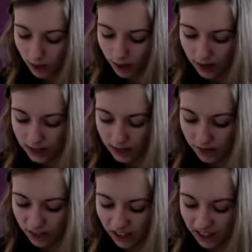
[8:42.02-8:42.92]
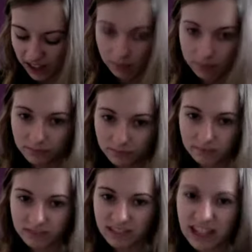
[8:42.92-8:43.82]
I didn't feel like it
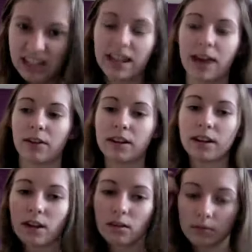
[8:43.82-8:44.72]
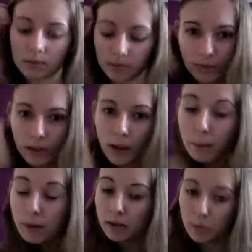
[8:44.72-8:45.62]
needed that right now.
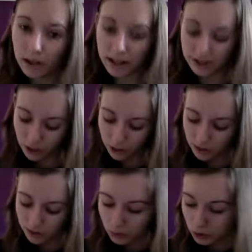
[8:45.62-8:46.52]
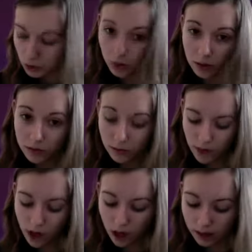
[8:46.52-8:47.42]
But when I start doing some tutorials over
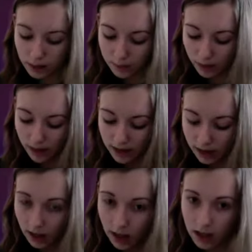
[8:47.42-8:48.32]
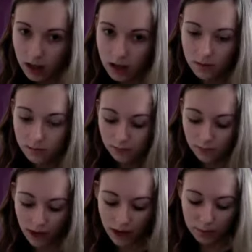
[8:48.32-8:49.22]
the holiday break, I'm
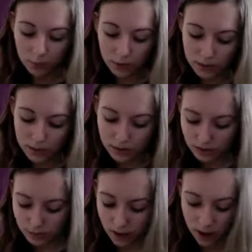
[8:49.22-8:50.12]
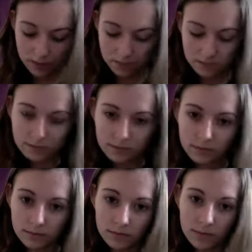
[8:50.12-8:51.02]
going to be using my
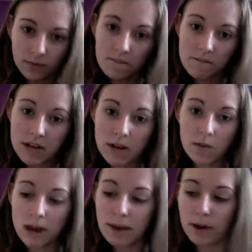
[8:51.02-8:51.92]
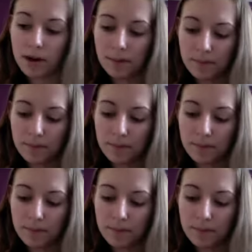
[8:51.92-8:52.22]
video camera.